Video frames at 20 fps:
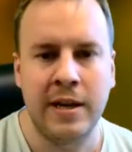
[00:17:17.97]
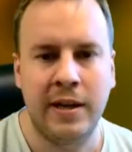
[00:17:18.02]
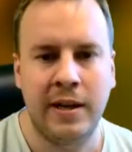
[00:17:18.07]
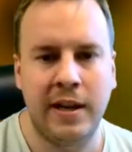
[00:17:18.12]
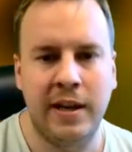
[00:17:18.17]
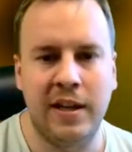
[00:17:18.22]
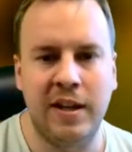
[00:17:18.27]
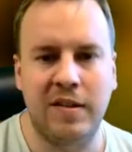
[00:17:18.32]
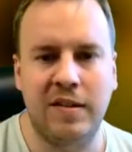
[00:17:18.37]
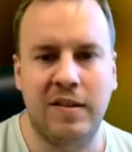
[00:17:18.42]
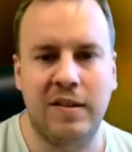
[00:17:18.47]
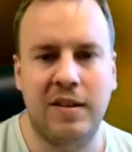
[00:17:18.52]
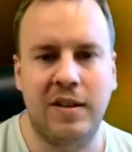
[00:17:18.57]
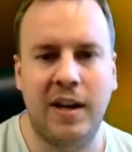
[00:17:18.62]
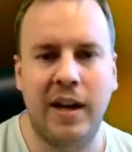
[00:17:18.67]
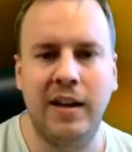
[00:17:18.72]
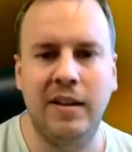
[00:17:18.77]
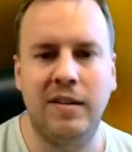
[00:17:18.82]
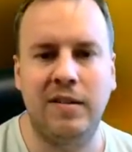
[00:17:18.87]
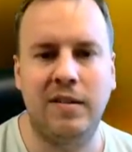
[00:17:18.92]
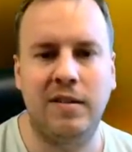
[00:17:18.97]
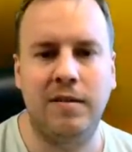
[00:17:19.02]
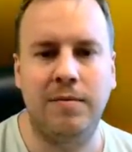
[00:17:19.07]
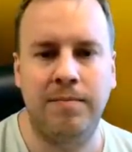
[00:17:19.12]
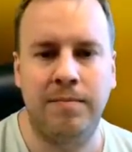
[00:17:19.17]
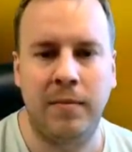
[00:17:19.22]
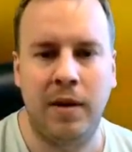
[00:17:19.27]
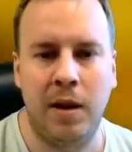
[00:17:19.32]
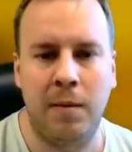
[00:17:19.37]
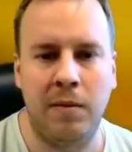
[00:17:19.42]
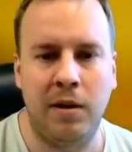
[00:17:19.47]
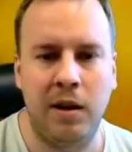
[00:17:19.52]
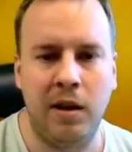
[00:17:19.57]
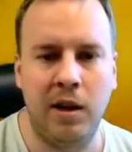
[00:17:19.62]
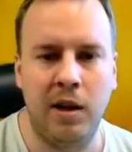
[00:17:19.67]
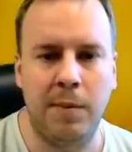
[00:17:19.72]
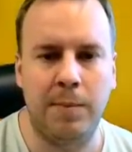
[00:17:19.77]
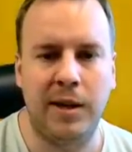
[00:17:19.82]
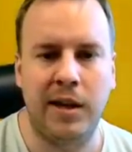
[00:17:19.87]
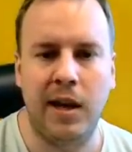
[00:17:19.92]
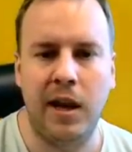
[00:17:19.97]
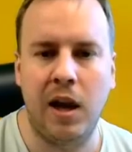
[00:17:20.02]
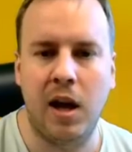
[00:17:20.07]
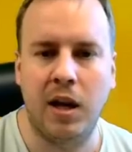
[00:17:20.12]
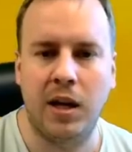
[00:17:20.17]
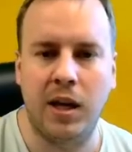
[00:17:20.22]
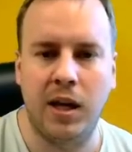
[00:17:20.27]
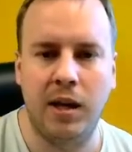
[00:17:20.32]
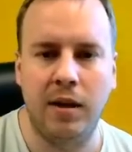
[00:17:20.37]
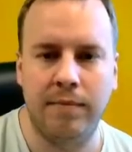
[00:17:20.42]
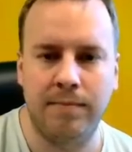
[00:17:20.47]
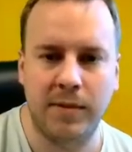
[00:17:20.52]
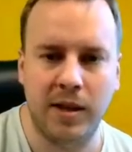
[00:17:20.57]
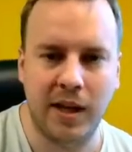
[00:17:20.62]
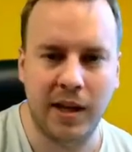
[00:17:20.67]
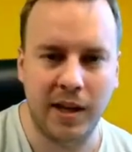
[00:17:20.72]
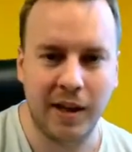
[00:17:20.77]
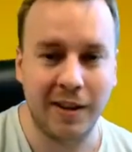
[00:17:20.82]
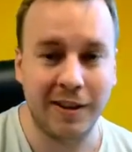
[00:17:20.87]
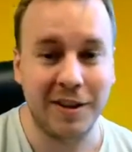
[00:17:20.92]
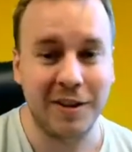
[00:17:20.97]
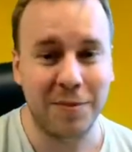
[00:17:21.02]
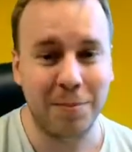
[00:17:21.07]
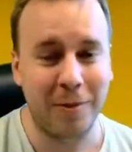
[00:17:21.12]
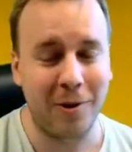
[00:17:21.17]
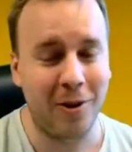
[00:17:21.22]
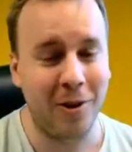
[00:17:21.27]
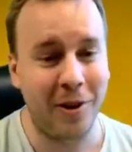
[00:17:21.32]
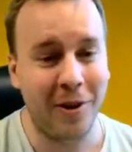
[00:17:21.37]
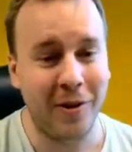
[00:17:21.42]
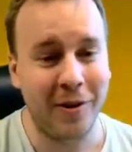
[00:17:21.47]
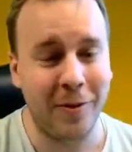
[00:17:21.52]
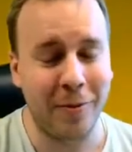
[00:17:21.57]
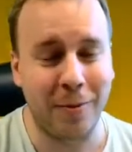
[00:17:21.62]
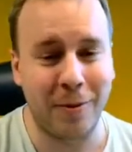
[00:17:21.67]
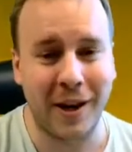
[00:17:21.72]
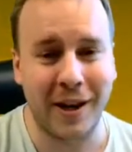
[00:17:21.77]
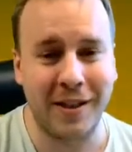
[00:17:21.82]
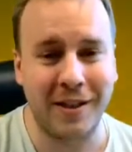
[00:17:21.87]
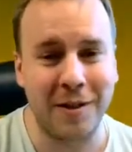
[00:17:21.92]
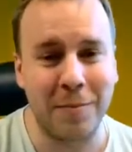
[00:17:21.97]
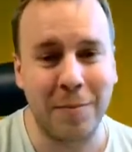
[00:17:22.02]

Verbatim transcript: In this case, I'm a little bit lucky getting this ball right the